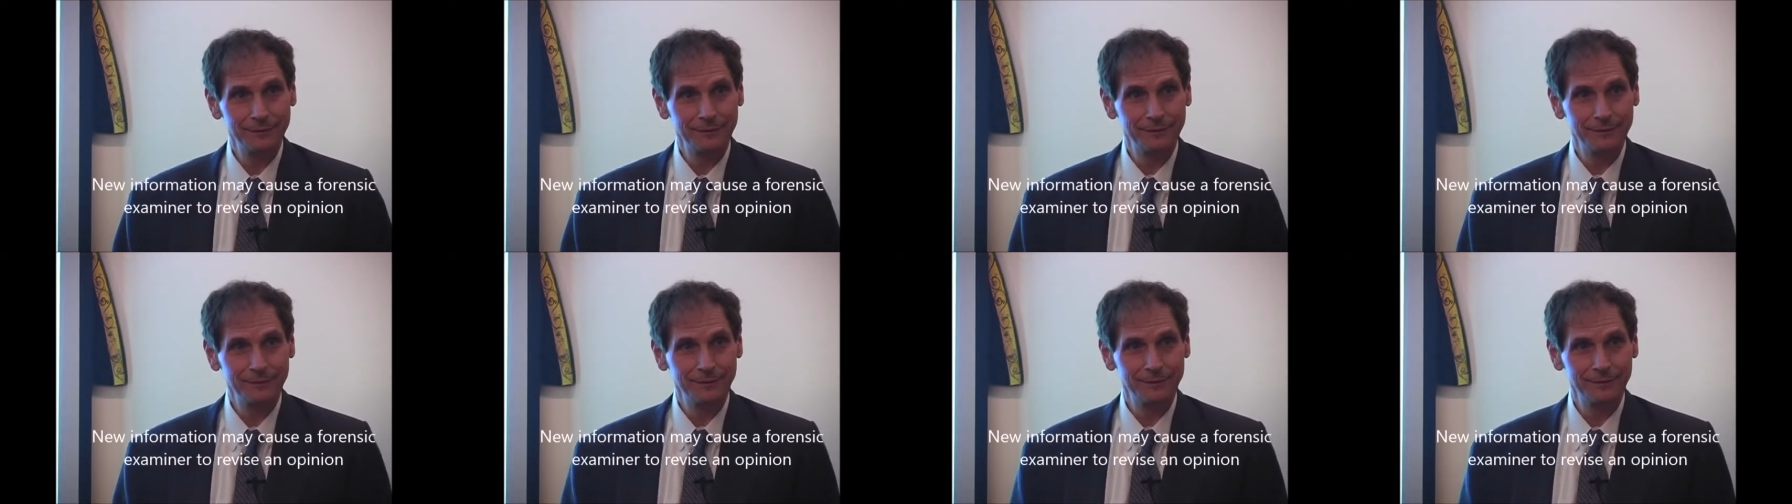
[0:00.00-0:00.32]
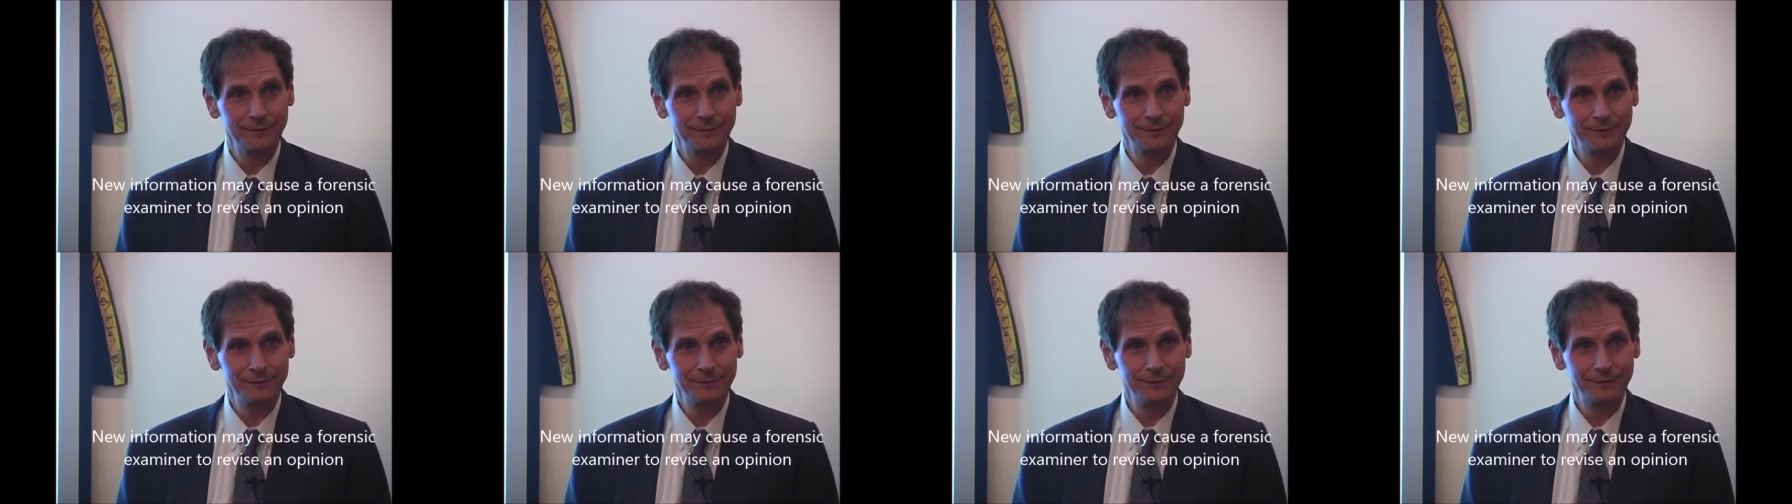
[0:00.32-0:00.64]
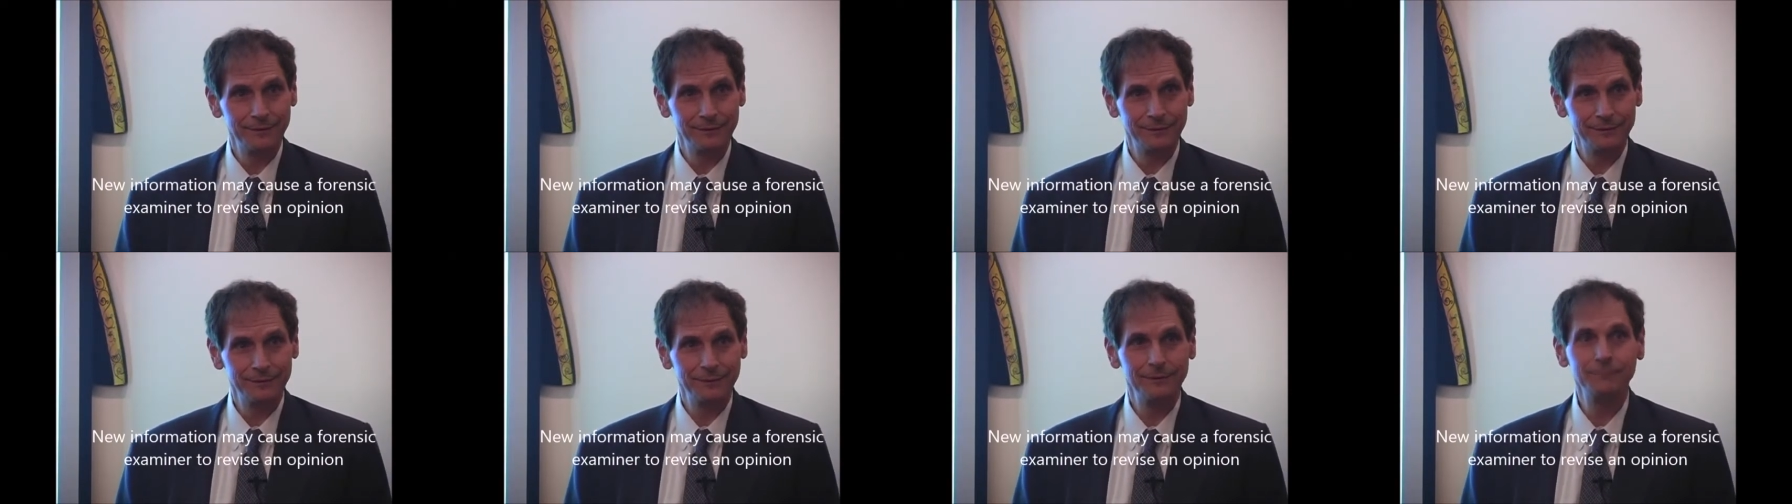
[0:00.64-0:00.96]
change in
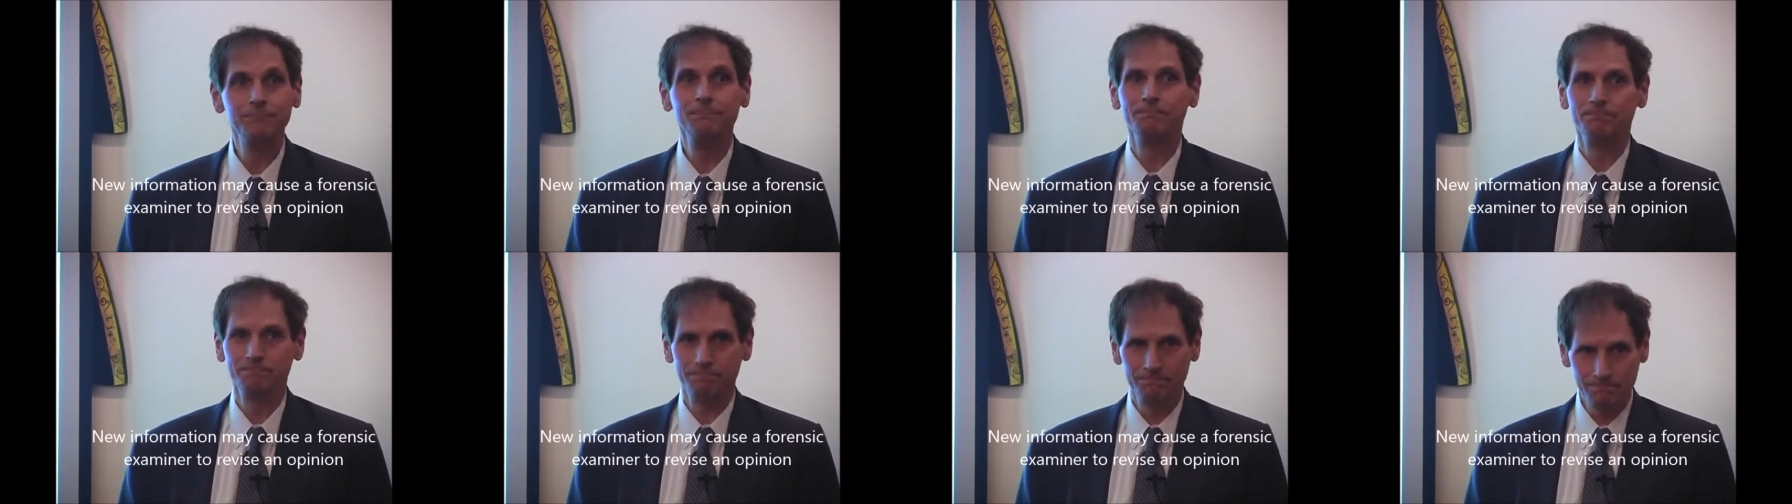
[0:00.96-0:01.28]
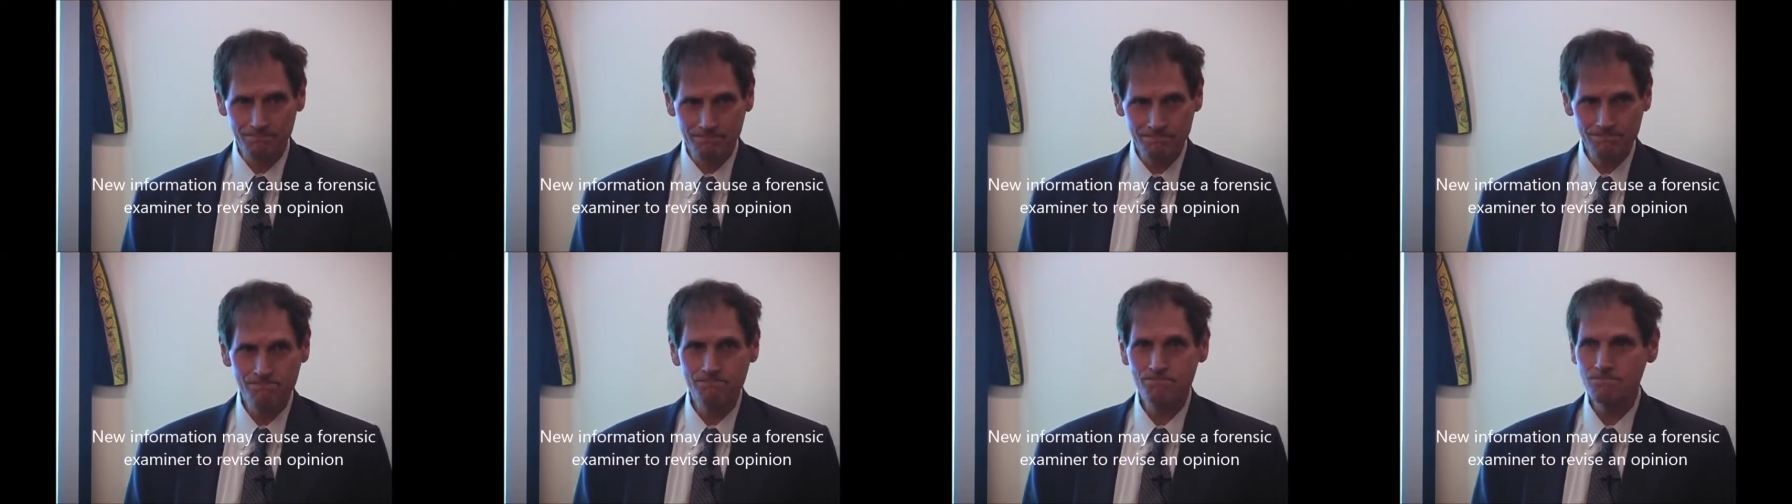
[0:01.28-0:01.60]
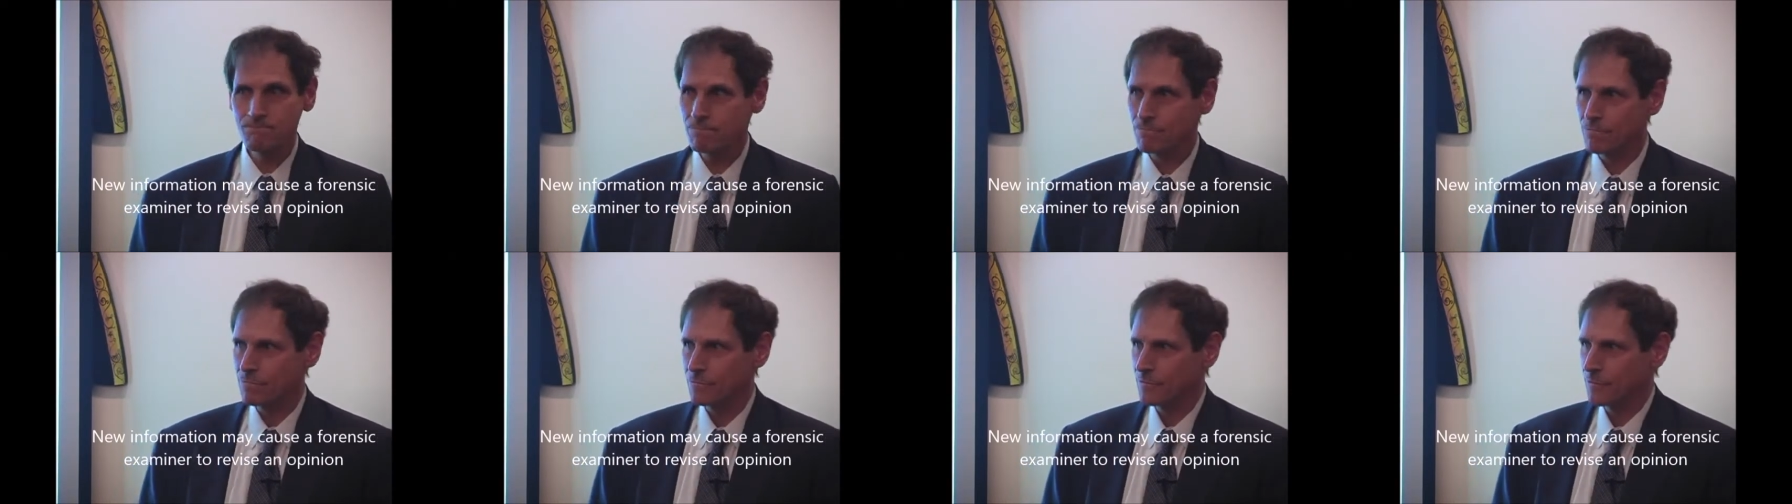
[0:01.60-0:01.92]
opinion.
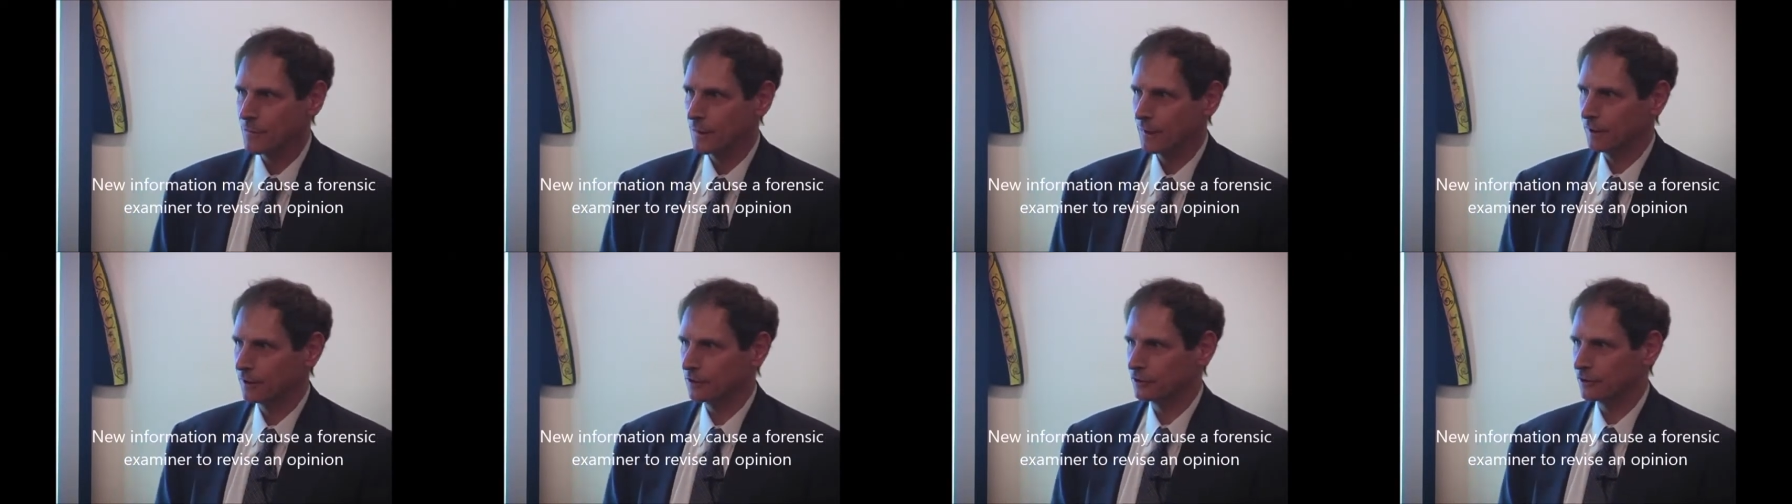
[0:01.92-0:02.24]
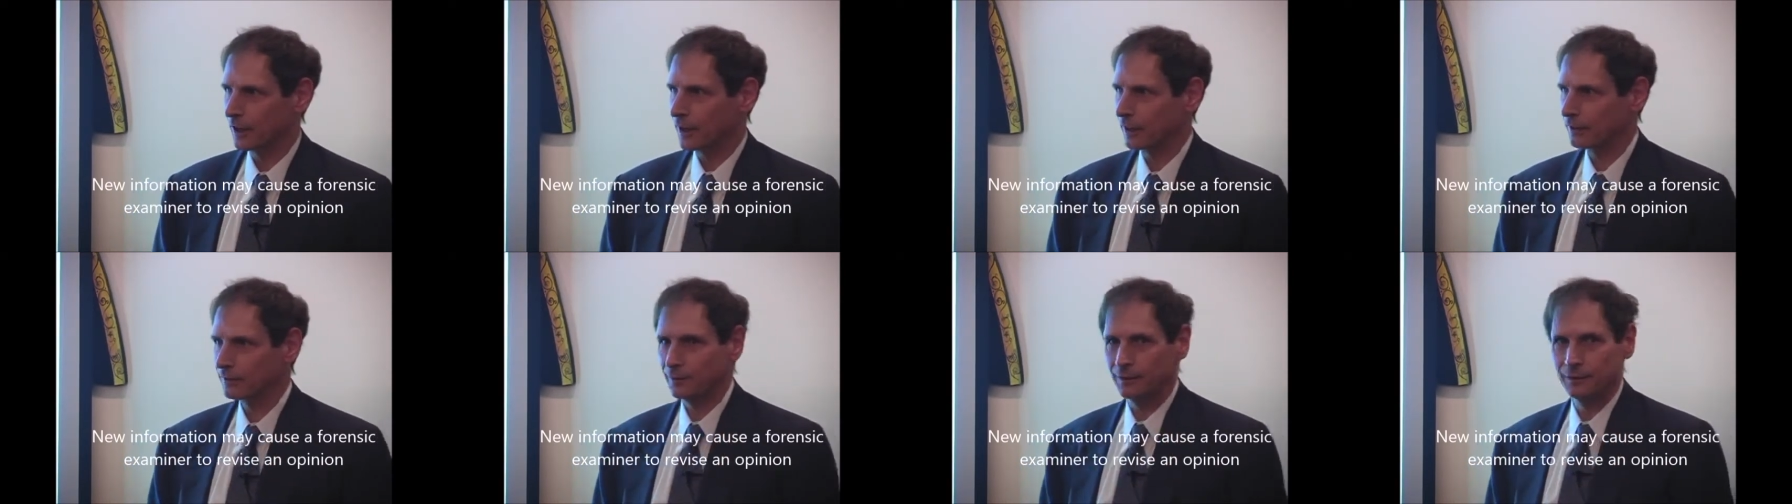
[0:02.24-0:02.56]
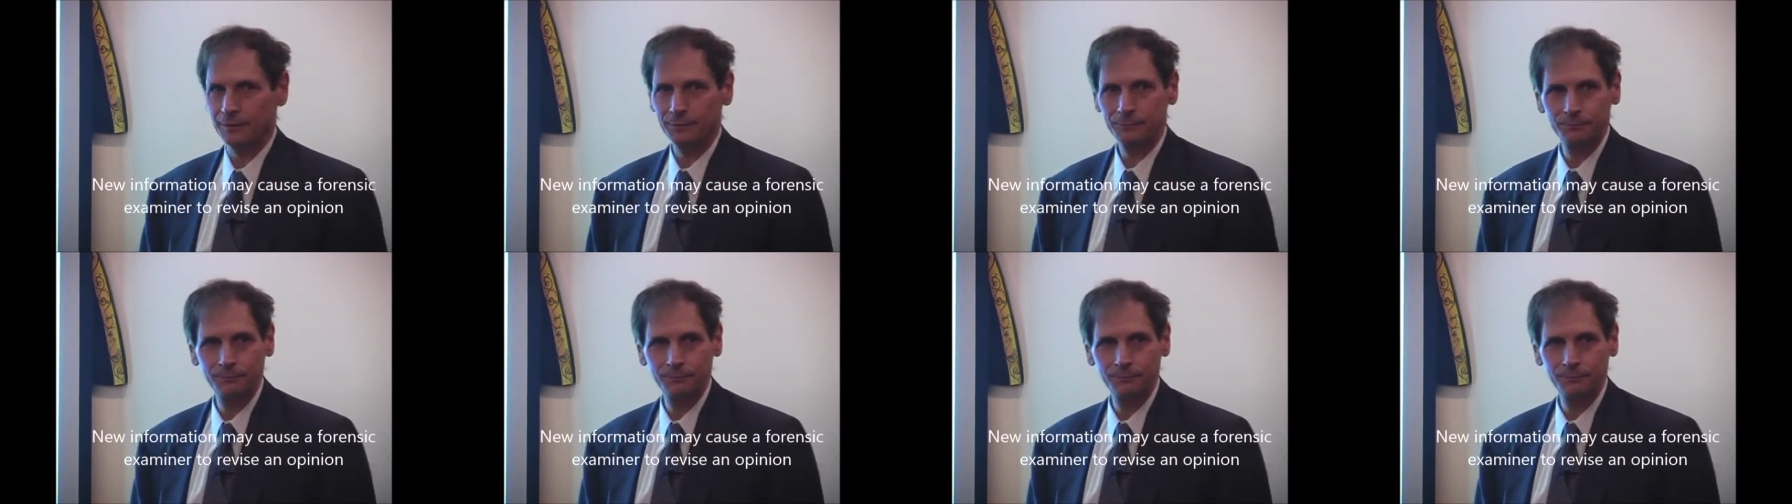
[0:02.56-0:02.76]
Mm-hmm. Exactly.